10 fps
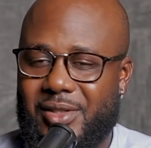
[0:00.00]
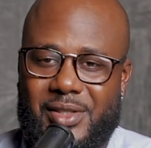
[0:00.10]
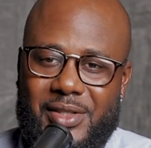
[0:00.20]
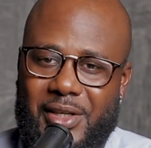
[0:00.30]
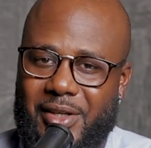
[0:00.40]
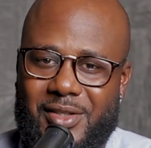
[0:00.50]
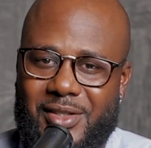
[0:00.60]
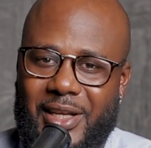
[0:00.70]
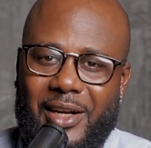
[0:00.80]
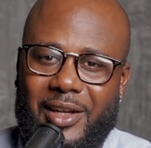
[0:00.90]
The city is a
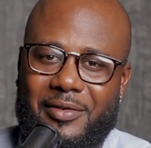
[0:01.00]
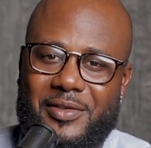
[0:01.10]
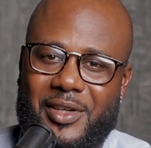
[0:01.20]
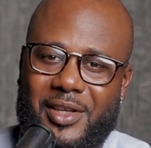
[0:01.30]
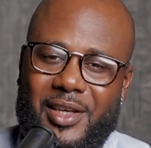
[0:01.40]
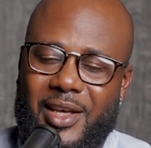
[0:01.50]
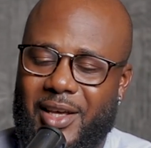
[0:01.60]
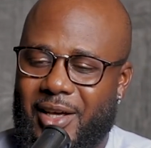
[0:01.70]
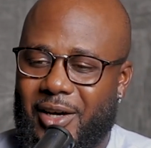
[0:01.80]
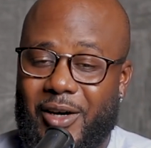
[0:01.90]
nightlife city,
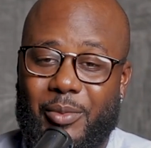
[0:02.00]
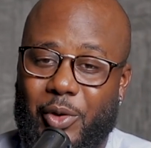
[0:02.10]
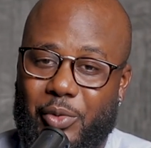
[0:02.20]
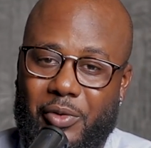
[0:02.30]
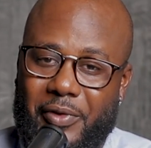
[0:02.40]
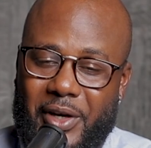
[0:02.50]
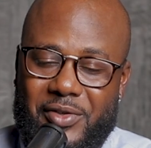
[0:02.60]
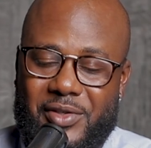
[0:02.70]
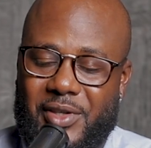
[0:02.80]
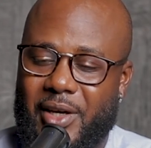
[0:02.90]
Monrovia, I
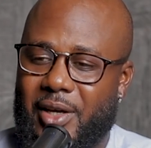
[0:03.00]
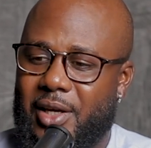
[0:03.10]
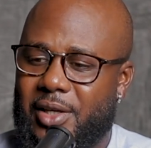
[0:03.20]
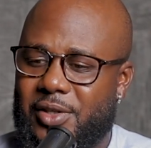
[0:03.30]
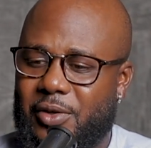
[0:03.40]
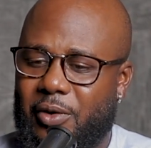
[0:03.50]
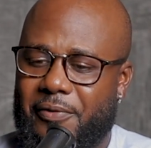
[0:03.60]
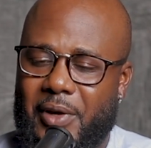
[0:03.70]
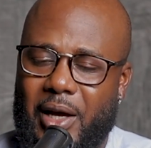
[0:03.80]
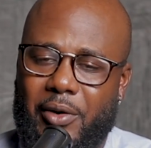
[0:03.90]
should say. So
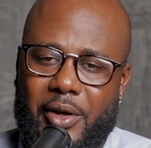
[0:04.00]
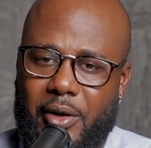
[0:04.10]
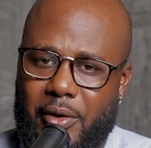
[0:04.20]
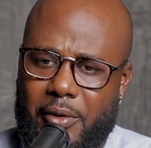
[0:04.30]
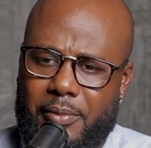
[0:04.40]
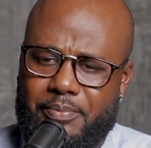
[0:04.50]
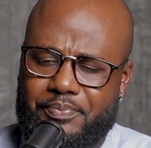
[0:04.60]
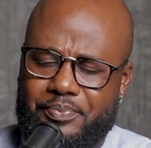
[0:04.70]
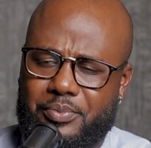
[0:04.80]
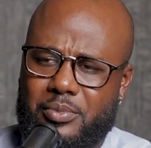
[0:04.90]
if you're out here,
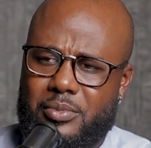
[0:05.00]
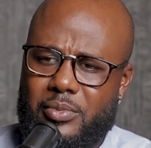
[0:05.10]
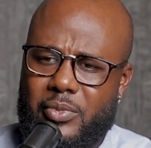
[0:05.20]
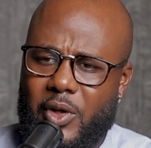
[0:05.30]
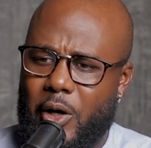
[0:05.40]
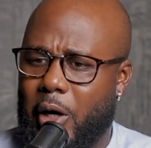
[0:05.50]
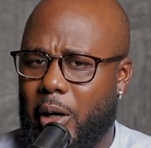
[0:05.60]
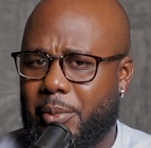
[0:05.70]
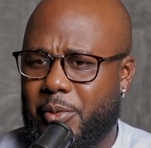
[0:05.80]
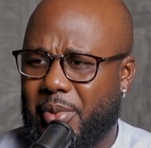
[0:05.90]

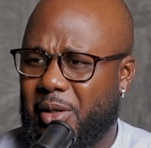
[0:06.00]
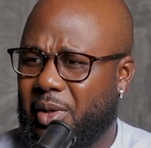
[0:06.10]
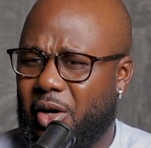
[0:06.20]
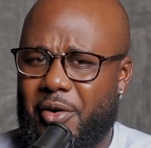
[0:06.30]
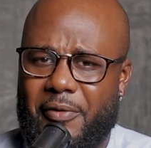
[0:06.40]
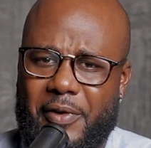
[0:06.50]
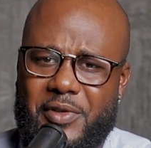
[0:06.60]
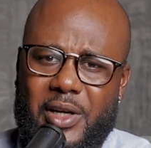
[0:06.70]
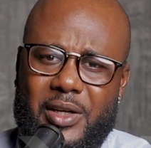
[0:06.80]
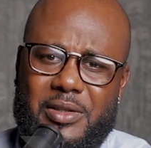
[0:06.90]
you're paying about
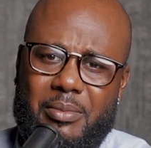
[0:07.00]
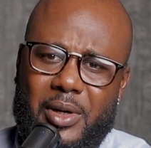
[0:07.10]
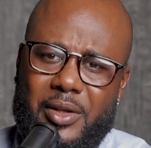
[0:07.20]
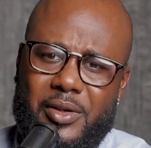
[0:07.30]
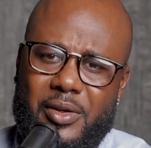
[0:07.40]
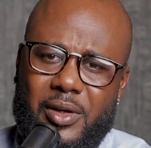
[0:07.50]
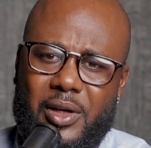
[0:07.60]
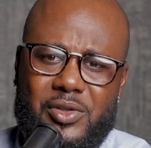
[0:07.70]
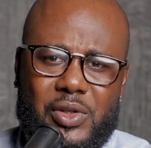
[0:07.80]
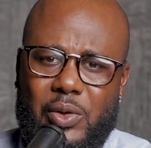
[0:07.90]
$150 a month.
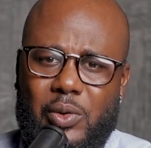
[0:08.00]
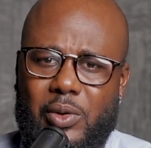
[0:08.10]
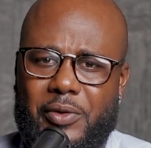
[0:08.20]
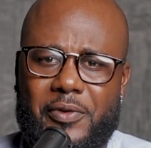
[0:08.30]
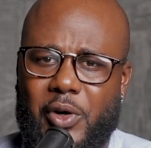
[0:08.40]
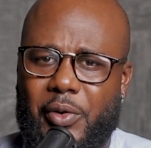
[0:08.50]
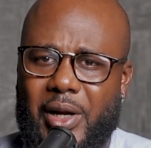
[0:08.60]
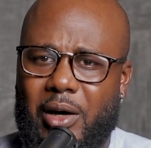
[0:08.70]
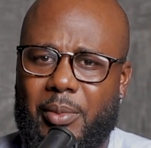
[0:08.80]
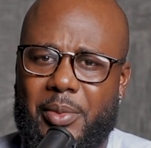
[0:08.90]
So if you're going
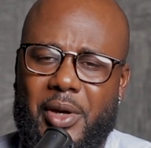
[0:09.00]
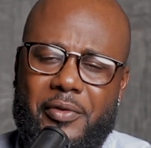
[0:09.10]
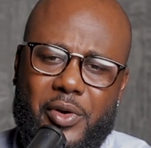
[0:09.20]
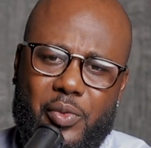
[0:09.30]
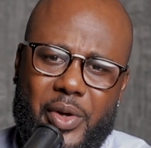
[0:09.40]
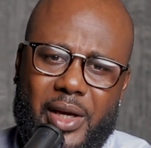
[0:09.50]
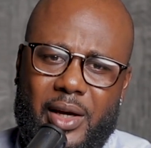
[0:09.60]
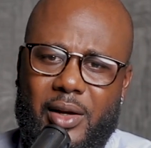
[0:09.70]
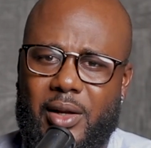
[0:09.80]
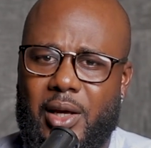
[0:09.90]
out maybe every other
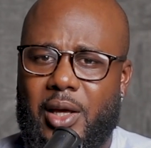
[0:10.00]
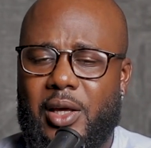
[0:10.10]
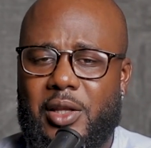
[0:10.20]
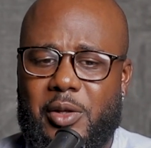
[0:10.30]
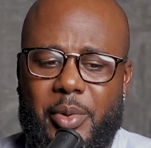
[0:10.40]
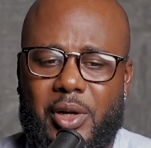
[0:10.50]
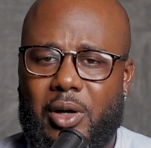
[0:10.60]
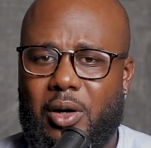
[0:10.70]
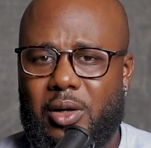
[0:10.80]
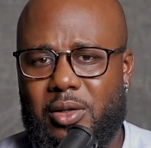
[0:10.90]
weekend, depending
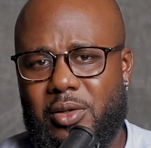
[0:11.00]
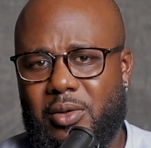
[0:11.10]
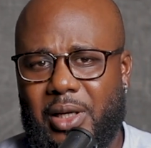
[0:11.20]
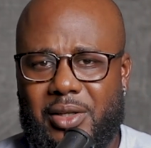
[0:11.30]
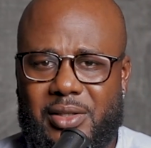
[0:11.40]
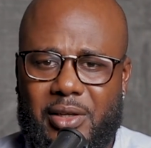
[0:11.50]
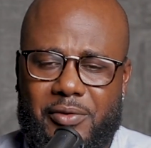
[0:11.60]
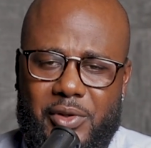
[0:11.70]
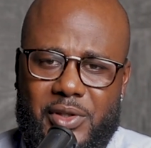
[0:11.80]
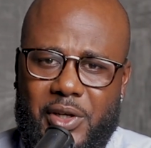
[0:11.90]
on, like I said,
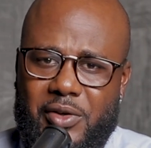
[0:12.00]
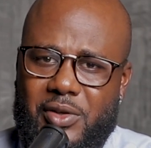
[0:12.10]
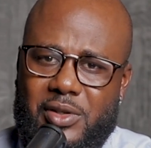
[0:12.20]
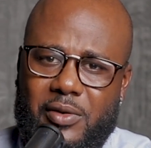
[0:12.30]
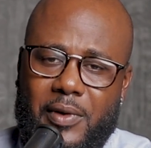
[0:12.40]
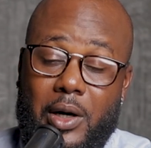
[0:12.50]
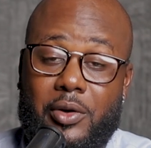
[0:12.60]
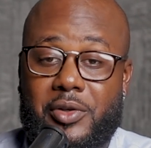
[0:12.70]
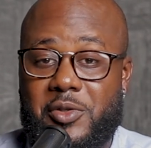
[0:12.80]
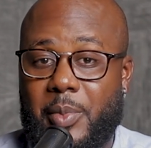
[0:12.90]
you're taking yourself
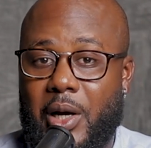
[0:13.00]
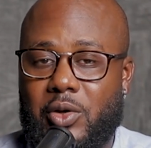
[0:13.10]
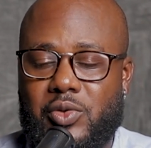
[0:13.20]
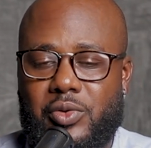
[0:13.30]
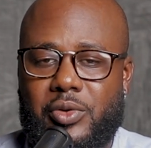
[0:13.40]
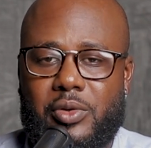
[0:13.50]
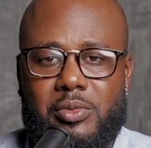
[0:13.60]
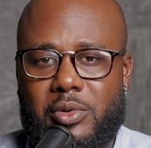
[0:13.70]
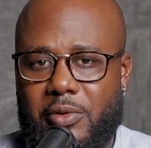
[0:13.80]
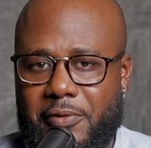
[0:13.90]
out, your spouse, or,
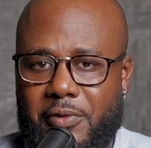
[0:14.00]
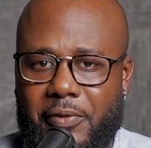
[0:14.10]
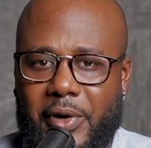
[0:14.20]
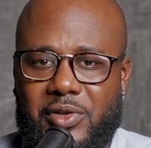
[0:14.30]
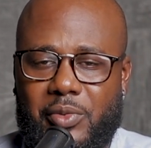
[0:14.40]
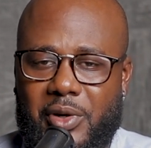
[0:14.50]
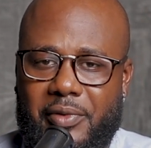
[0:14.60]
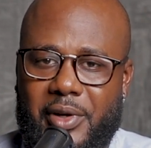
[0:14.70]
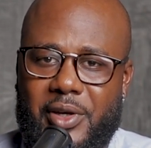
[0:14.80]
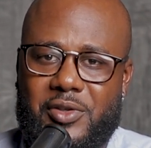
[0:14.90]
a few friends or
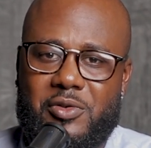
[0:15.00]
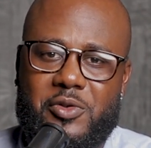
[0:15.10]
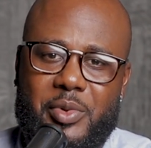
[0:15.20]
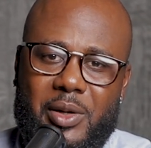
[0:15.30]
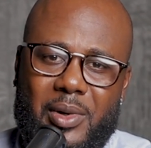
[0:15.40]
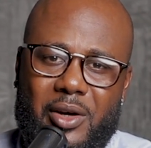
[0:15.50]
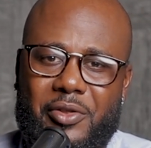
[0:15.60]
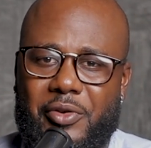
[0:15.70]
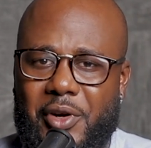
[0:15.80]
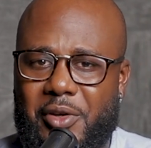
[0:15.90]
whatever it is, you spend
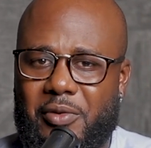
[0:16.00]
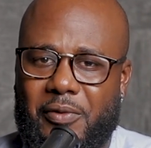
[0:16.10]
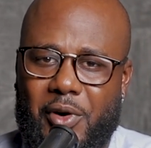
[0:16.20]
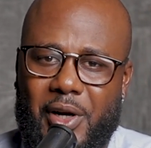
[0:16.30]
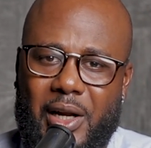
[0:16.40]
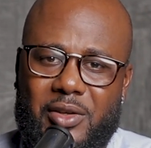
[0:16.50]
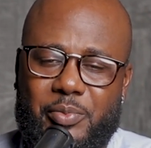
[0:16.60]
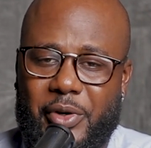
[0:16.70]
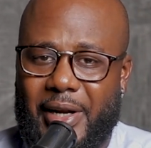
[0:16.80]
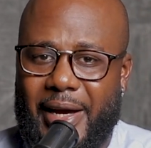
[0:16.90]
about $30 to
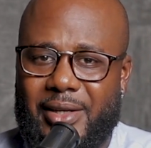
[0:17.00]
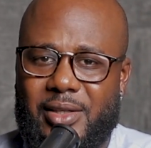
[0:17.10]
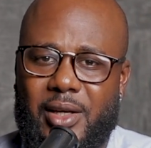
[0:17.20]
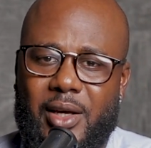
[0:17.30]
$40 per night.